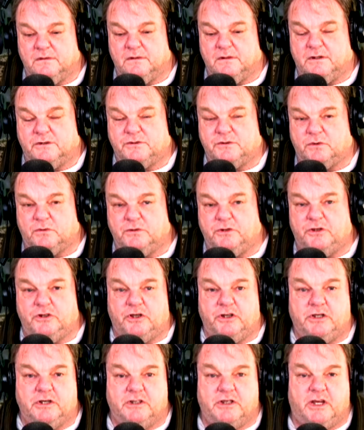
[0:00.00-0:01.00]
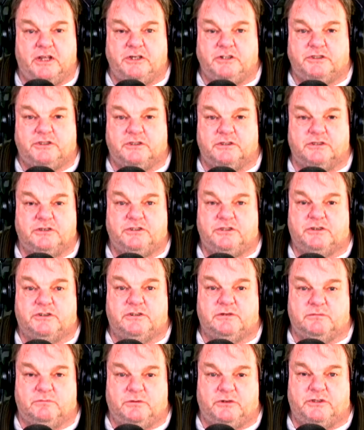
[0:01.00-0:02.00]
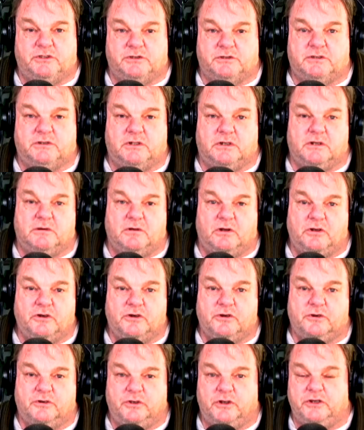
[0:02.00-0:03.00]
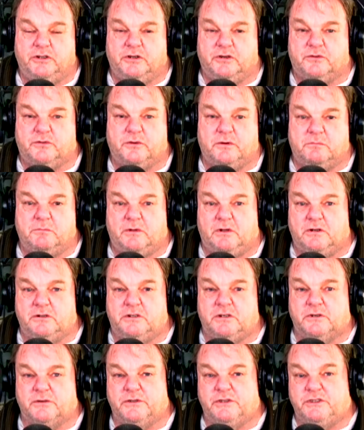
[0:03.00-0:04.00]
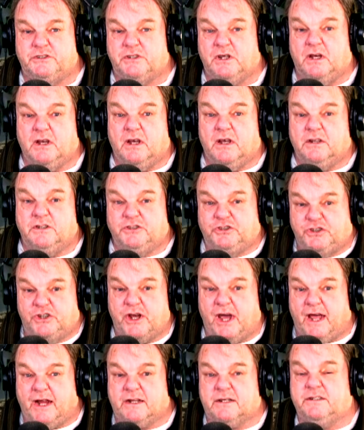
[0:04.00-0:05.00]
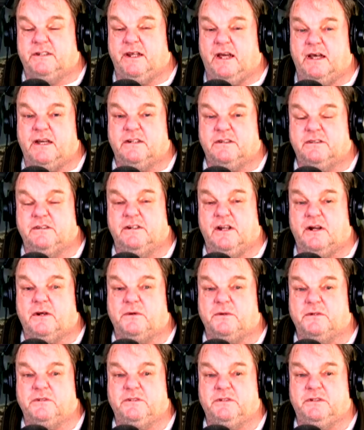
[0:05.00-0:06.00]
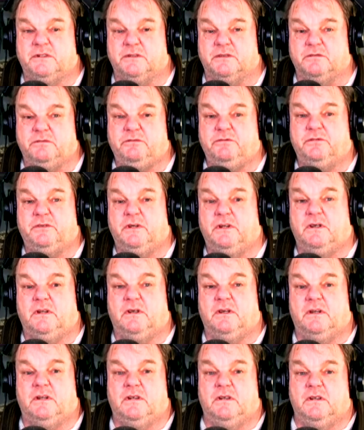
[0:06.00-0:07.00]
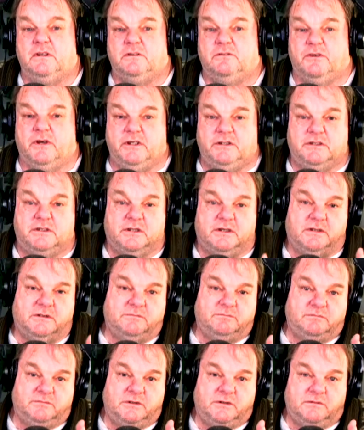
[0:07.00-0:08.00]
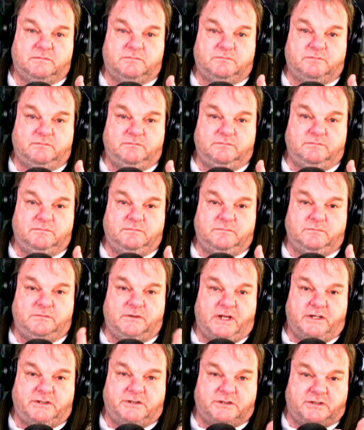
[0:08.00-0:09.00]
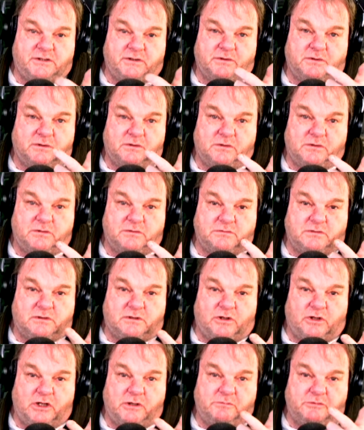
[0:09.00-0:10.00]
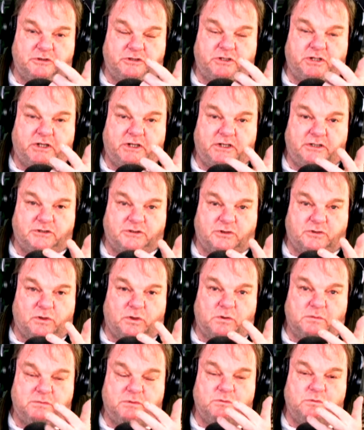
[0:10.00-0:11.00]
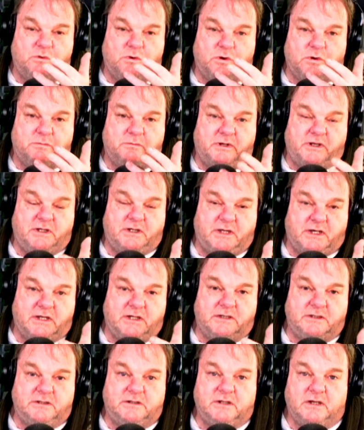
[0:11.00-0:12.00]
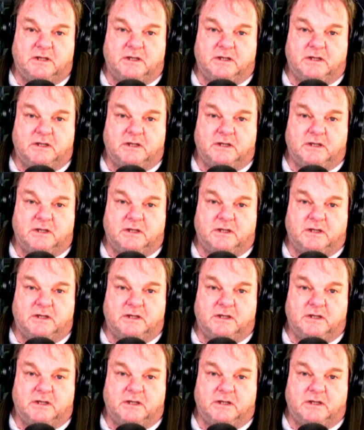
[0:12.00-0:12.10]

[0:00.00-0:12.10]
And so United Nations, which is 193 militaries, jacked that narrative, right? Net zero, climate change, global warming, and